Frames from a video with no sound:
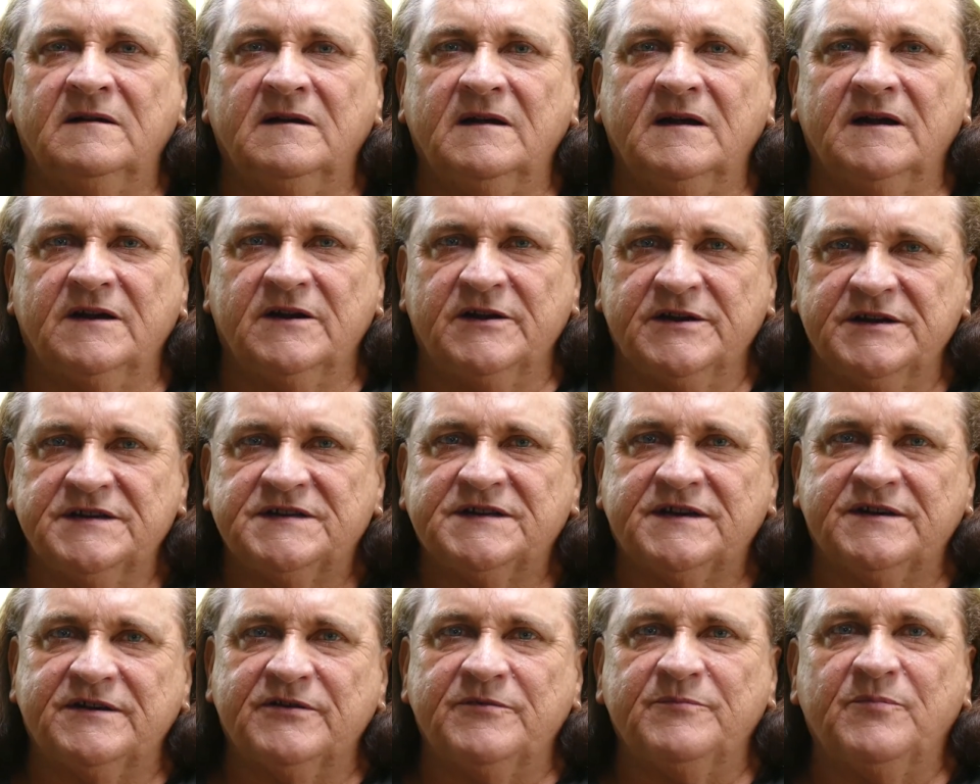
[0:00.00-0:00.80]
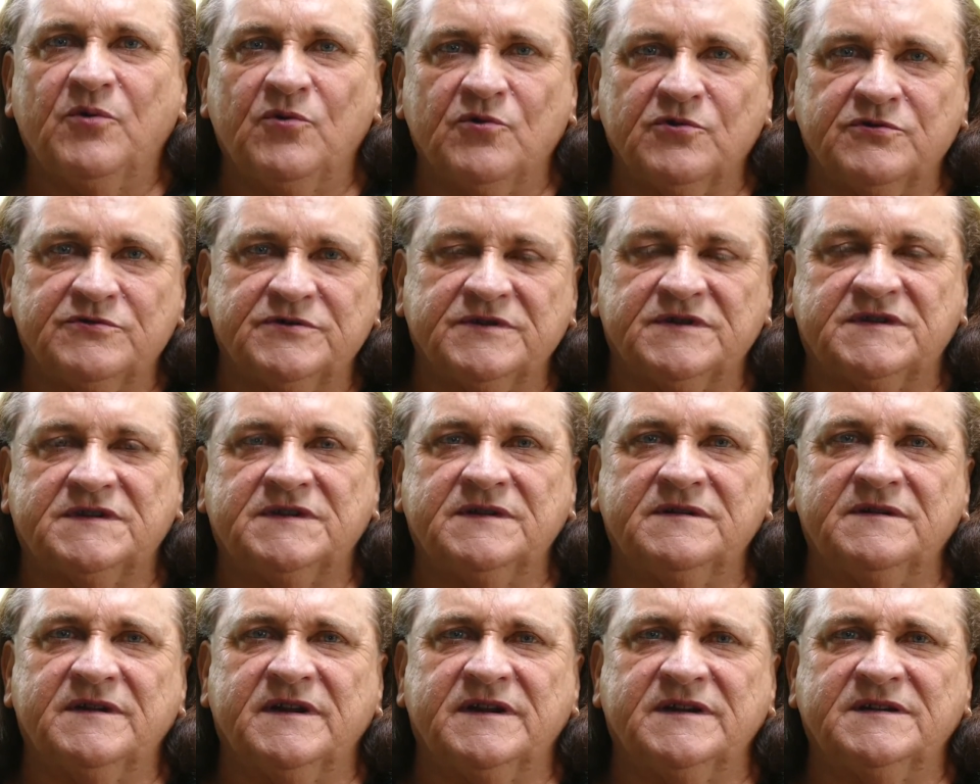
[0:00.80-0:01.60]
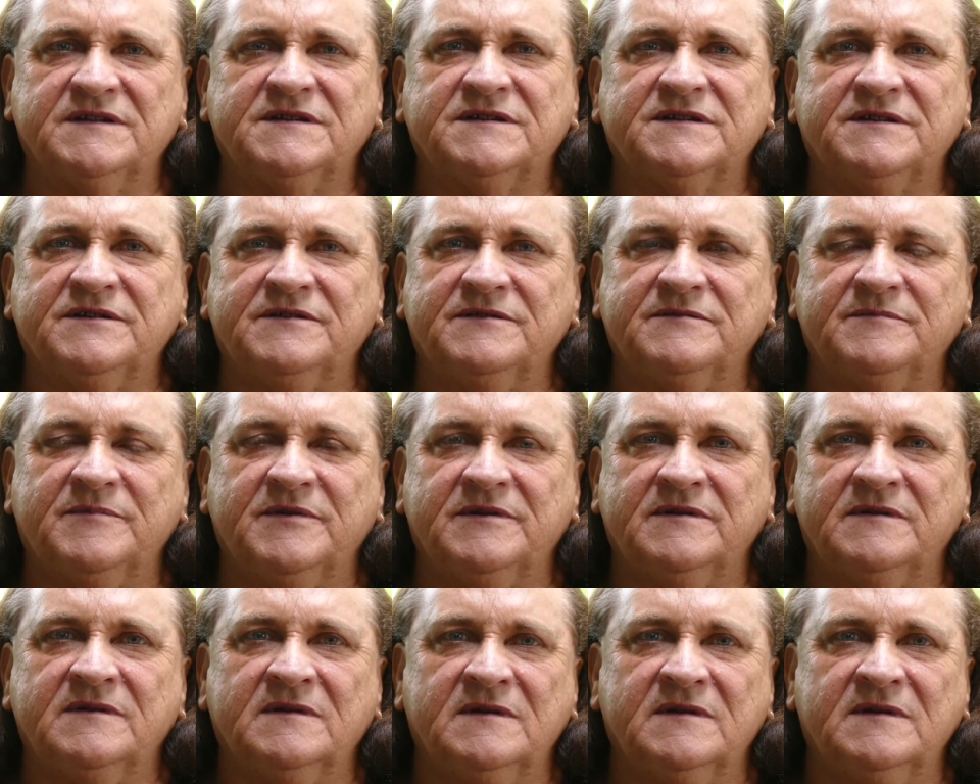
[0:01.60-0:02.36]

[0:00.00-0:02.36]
and I used to do portraits and things too, but